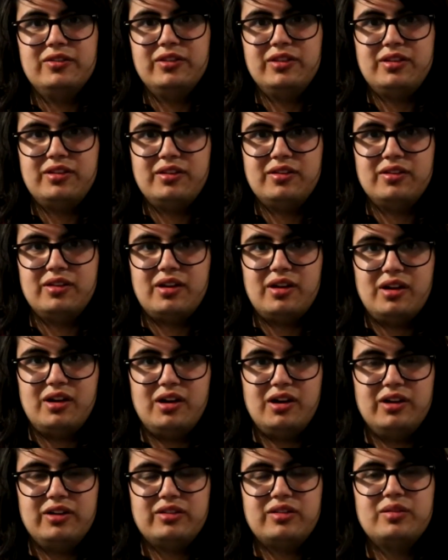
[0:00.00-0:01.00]
this is
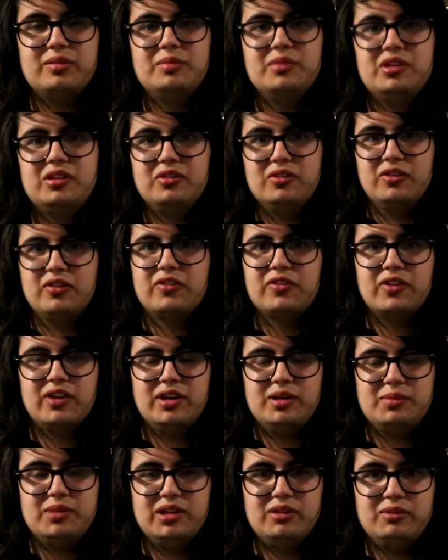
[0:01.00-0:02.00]
awesome news for
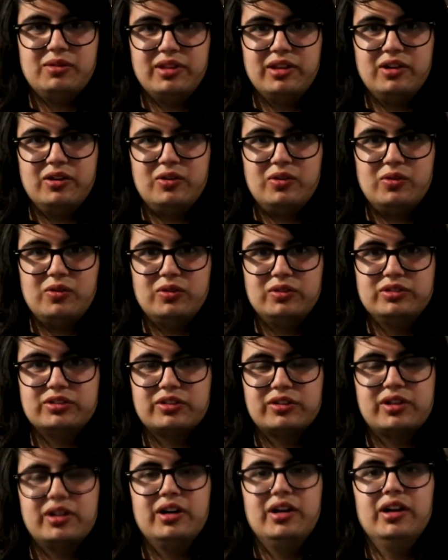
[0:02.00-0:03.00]
anybody with an
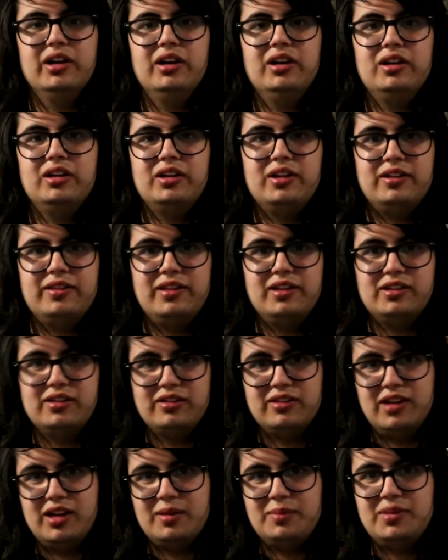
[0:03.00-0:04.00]
older car that
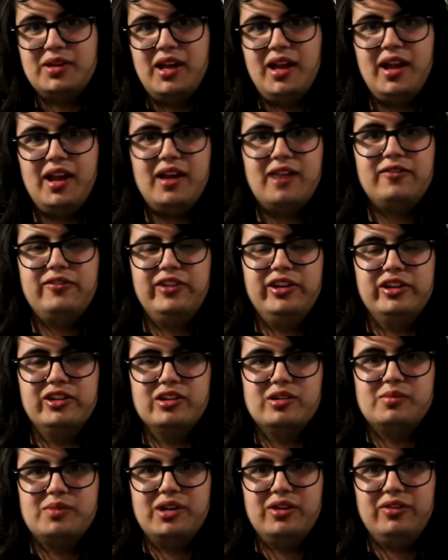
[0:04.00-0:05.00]
doesn't happen to have
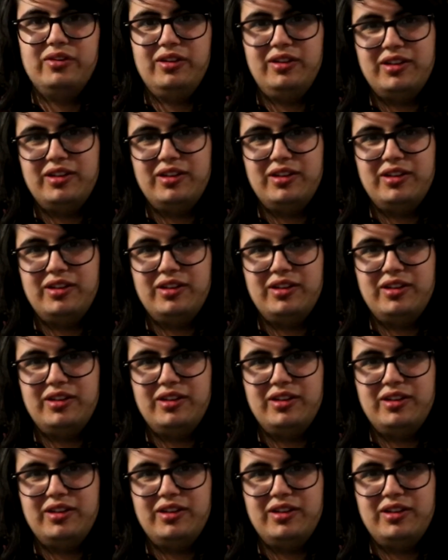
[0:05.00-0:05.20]
eco mode.